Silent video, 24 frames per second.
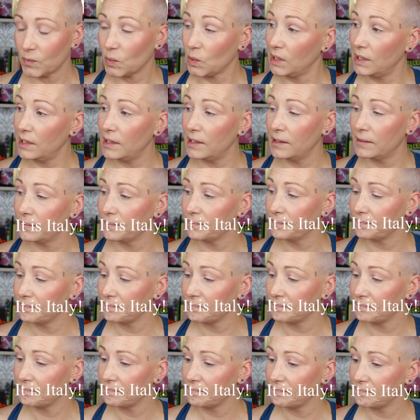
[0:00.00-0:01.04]
Really?
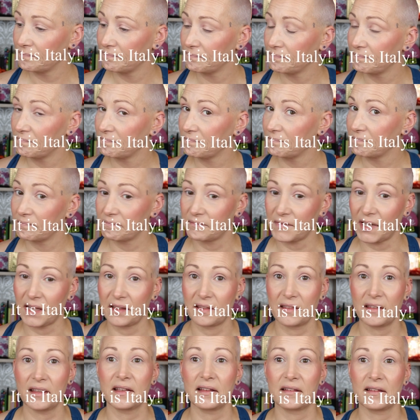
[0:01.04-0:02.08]
I
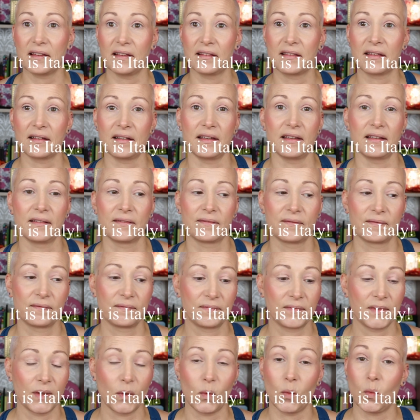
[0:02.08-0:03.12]
think it's Italy.
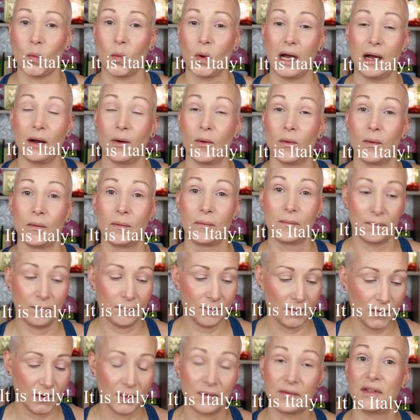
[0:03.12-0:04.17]
Wow,
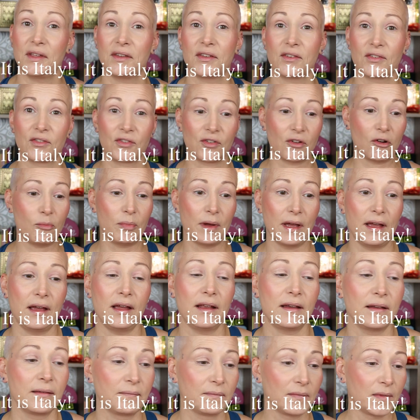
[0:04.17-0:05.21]
this is so
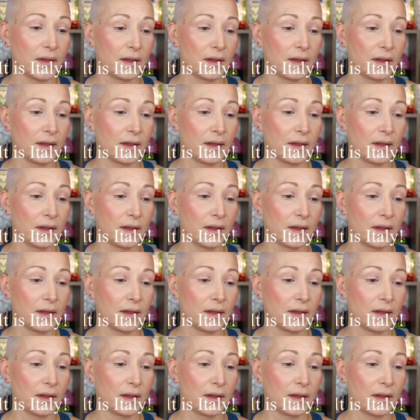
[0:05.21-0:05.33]
bad.